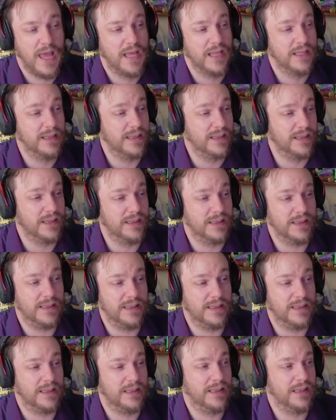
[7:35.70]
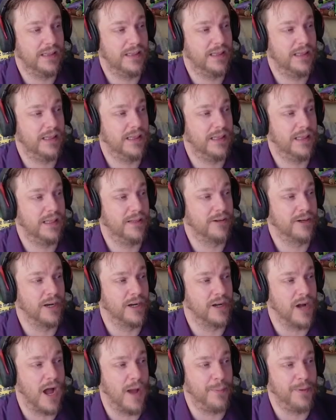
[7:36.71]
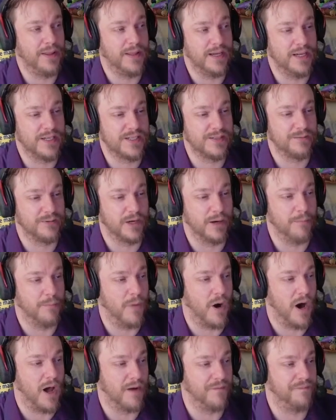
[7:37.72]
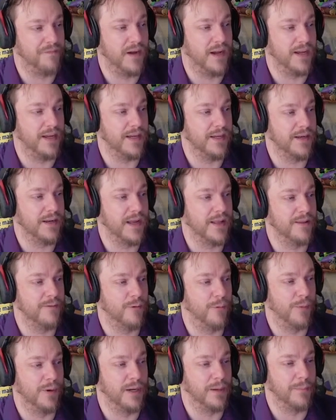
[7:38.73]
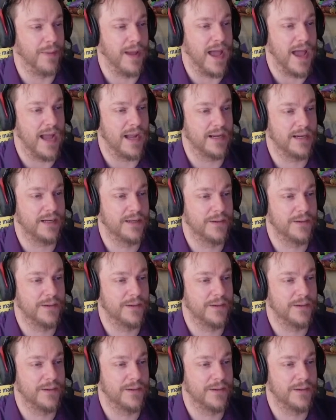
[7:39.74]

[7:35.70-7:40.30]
we're going to copy this and we're going to modify it. And then we'll bring it back.